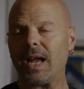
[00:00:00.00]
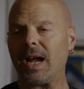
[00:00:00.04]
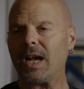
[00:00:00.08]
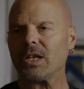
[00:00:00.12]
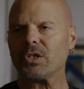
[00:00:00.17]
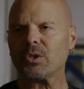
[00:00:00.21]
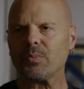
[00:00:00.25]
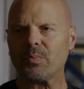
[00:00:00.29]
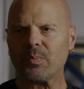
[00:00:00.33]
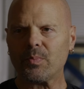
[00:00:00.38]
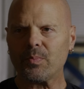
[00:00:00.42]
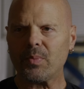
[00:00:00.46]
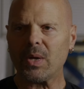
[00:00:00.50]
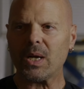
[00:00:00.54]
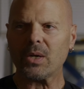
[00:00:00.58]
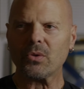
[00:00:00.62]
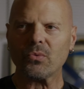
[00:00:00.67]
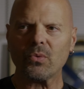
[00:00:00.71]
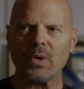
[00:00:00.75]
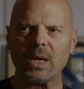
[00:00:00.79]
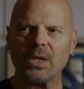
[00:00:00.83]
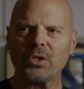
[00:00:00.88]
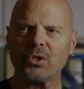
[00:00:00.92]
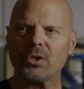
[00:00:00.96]

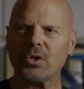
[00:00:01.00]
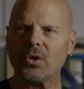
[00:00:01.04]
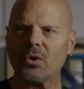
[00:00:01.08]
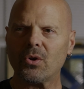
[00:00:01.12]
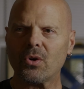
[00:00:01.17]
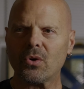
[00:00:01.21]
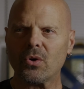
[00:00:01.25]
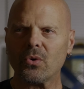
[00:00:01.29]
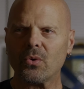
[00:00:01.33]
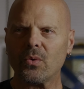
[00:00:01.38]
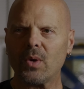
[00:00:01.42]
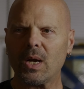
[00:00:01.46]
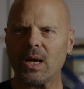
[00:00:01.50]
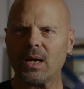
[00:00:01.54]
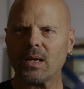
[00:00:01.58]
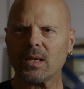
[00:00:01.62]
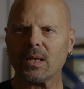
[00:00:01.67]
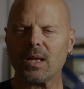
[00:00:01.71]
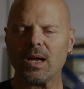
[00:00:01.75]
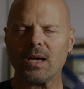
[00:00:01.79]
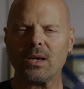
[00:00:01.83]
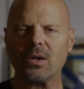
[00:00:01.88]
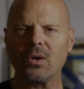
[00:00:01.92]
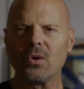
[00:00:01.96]
aspect ratio correct,
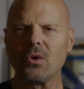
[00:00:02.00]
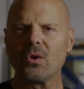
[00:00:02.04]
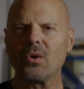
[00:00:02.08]
like